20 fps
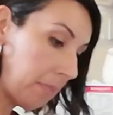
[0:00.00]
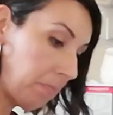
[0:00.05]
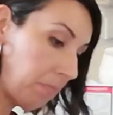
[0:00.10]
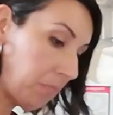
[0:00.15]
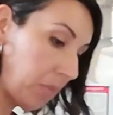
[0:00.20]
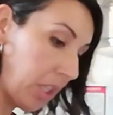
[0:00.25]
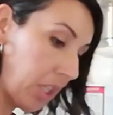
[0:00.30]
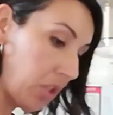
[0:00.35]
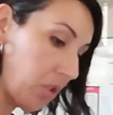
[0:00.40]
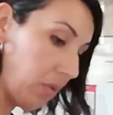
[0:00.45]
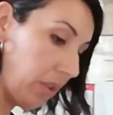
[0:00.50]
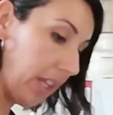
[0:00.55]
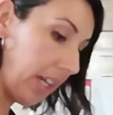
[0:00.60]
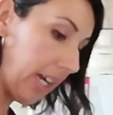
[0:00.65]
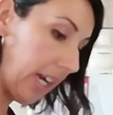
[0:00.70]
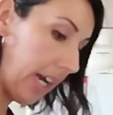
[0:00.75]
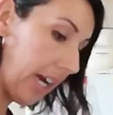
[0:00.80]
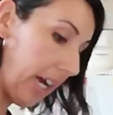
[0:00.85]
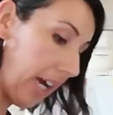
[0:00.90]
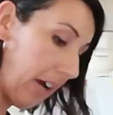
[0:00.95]
I'm gonna do like
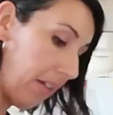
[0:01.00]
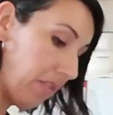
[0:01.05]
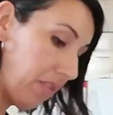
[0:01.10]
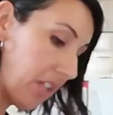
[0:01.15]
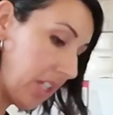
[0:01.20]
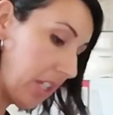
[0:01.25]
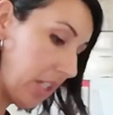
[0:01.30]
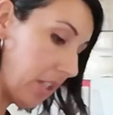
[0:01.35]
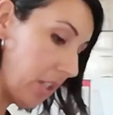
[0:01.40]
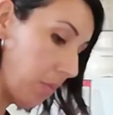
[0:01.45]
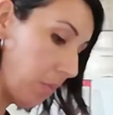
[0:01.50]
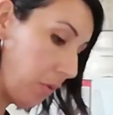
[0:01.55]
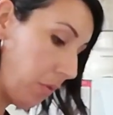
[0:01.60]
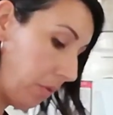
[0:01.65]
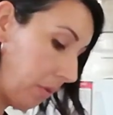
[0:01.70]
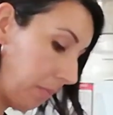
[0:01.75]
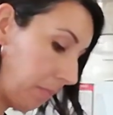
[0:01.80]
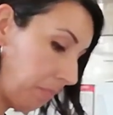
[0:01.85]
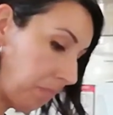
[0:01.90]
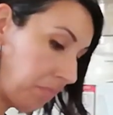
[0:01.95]
a half
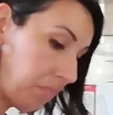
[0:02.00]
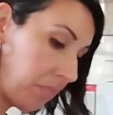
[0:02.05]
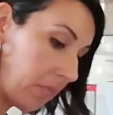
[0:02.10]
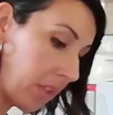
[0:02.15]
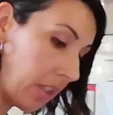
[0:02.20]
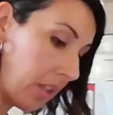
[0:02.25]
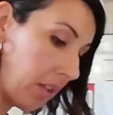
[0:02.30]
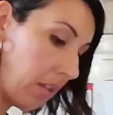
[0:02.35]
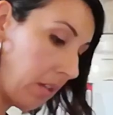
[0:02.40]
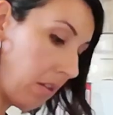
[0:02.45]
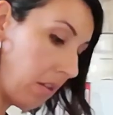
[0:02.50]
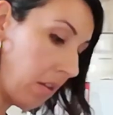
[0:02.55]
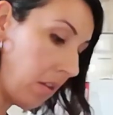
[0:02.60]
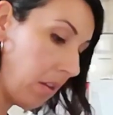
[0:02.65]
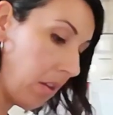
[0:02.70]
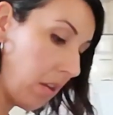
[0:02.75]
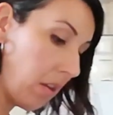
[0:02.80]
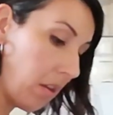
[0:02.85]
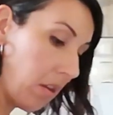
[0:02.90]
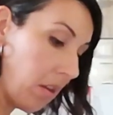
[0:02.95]
teaspoon
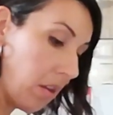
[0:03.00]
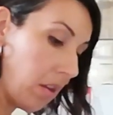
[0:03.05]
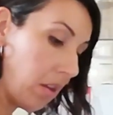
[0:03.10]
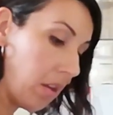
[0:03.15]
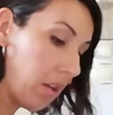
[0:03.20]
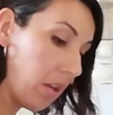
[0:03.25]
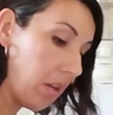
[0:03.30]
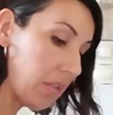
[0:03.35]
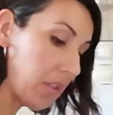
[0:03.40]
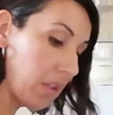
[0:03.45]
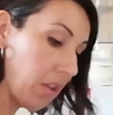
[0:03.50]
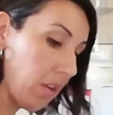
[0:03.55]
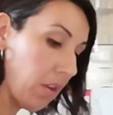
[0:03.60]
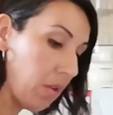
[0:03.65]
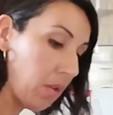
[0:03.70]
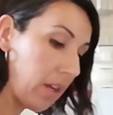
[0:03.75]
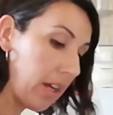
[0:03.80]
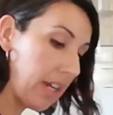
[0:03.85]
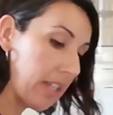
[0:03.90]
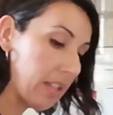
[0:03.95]
of
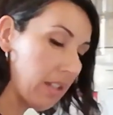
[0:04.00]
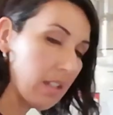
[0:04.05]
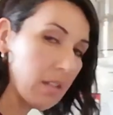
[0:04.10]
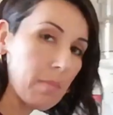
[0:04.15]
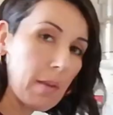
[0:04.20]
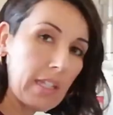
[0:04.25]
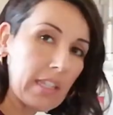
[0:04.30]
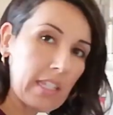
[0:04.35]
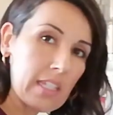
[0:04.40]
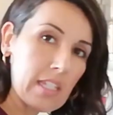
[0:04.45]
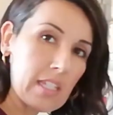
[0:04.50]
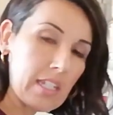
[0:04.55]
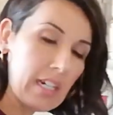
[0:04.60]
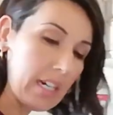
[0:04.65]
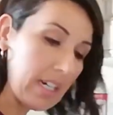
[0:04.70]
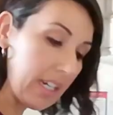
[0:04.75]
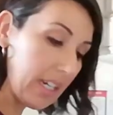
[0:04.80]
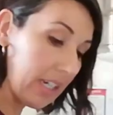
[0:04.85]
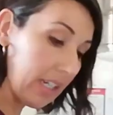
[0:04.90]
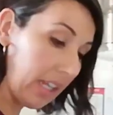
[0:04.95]
salt. I suspect this is gonna
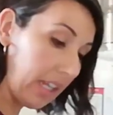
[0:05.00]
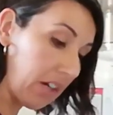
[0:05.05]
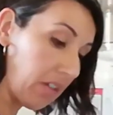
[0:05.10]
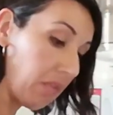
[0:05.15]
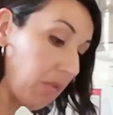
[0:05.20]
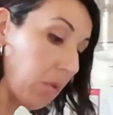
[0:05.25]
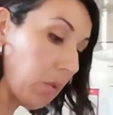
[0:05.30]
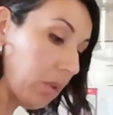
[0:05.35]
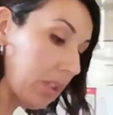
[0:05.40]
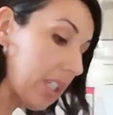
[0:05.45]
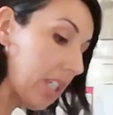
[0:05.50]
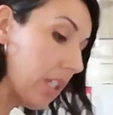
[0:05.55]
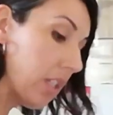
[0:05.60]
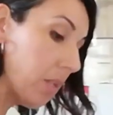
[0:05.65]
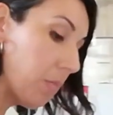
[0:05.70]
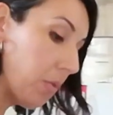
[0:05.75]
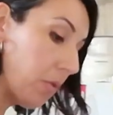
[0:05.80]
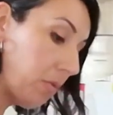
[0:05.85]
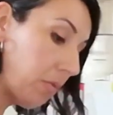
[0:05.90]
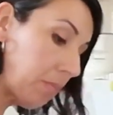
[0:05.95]
need like a full
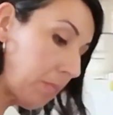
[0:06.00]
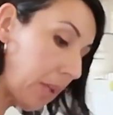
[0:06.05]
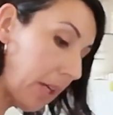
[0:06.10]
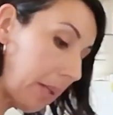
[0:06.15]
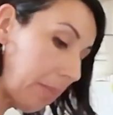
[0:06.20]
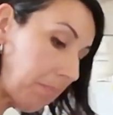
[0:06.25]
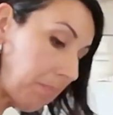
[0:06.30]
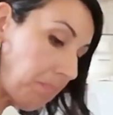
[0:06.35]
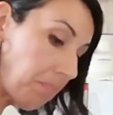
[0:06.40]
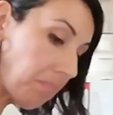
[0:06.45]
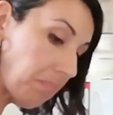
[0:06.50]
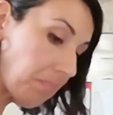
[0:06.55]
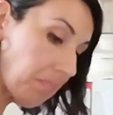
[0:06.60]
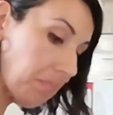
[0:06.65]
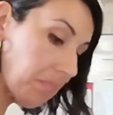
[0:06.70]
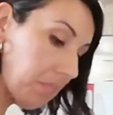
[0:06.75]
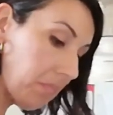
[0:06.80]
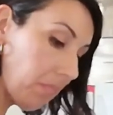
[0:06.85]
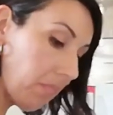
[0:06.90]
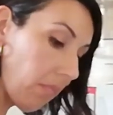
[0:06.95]
teaspoon, but
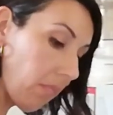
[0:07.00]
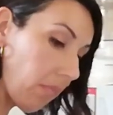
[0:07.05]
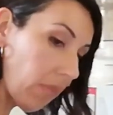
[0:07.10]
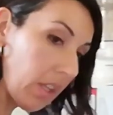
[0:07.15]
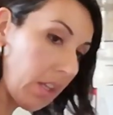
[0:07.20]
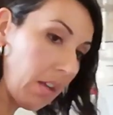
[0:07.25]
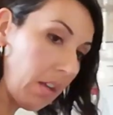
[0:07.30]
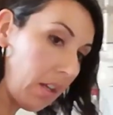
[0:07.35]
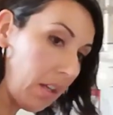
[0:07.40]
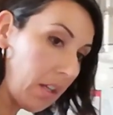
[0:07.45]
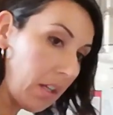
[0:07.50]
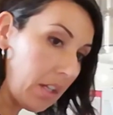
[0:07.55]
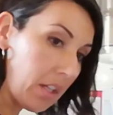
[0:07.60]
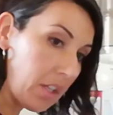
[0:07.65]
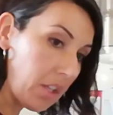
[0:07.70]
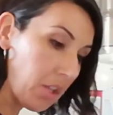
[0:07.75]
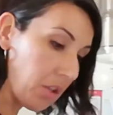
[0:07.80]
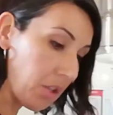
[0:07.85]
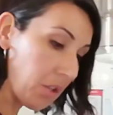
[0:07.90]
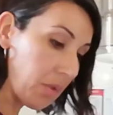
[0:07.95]

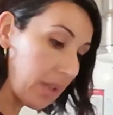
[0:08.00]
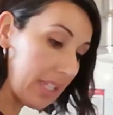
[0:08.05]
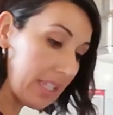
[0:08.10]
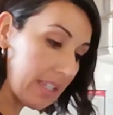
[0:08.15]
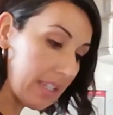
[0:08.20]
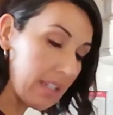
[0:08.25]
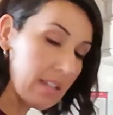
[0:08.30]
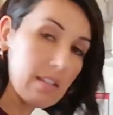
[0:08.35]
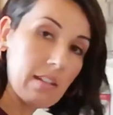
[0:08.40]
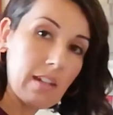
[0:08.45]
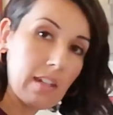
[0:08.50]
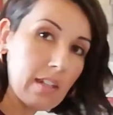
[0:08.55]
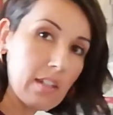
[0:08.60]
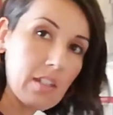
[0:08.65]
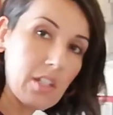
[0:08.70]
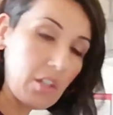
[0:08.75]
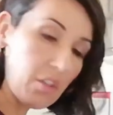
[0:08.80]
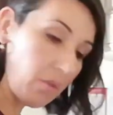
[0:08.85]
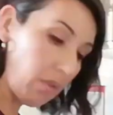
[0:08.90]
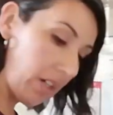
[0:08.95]
you know, you can season it
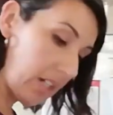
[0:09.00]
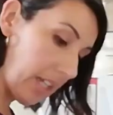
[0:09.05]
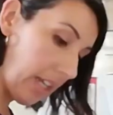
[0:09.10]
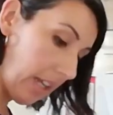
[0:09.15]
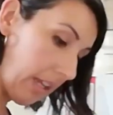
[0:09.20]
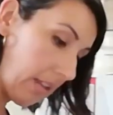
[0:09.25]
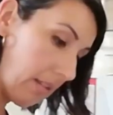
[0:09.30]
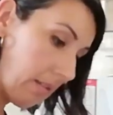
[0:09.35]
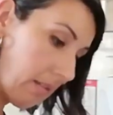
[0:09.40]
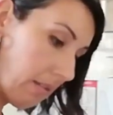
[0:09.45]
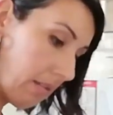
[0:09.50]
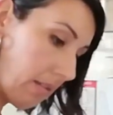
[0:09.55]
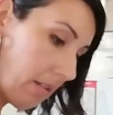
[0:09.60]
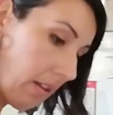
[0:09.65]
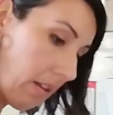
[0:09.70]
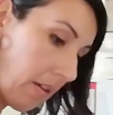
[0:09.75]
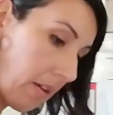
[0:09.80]
to your tastes.